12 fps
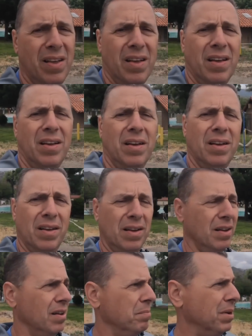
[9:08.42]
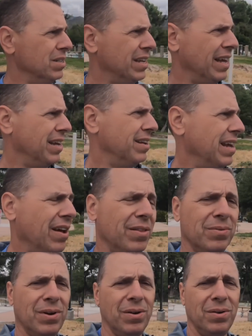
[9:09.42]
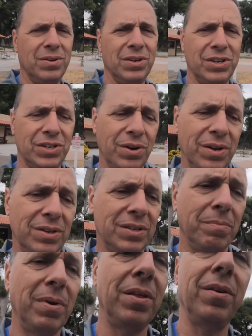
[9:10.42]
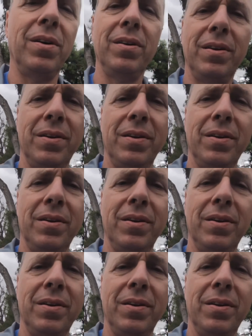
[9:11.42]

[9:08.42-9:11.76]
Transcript: I'm going to take you down the road and show you some other